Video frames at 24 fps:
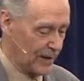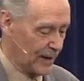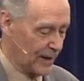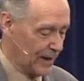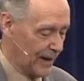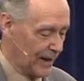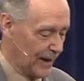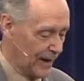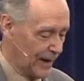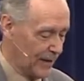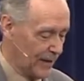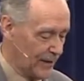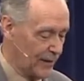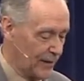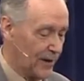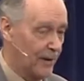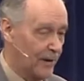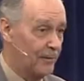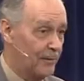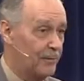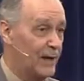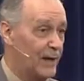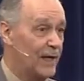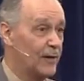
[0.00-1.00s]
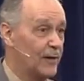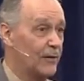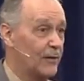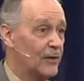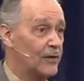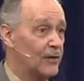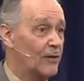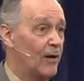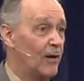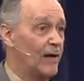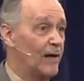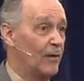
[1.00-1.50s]
And uh, Peter is
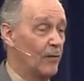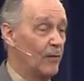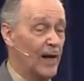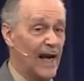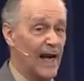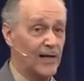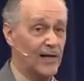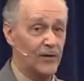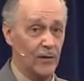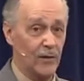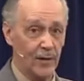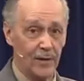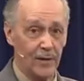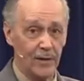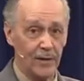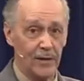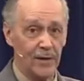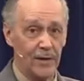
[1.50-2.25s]
quite a rascal.